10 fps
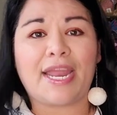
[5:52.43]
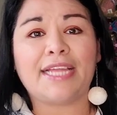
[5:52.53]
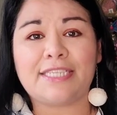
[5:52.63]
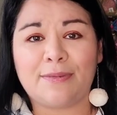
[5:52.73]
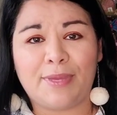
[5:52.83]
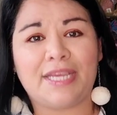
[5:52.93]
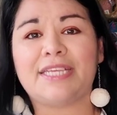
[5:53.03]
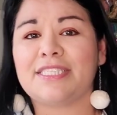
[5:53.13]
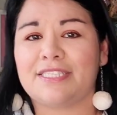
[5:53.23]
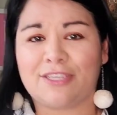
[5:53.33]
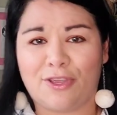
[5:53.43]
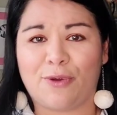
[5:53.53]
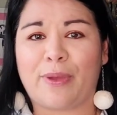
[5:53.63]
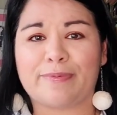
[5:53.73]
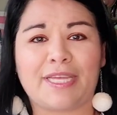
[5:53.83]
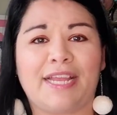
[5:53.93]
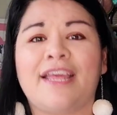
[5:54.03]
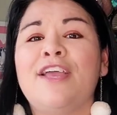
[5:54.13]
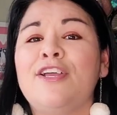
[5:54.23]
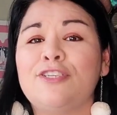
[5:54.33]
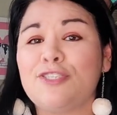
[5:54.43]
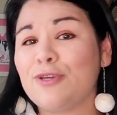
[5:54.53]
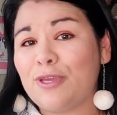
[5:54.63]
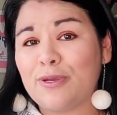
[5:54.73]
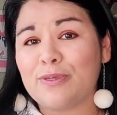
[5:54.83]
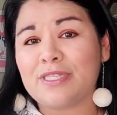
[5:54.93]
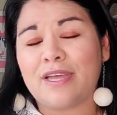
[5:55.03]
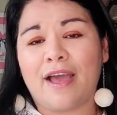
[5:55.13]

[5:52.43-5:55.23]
And ID and Me is a secure website to use.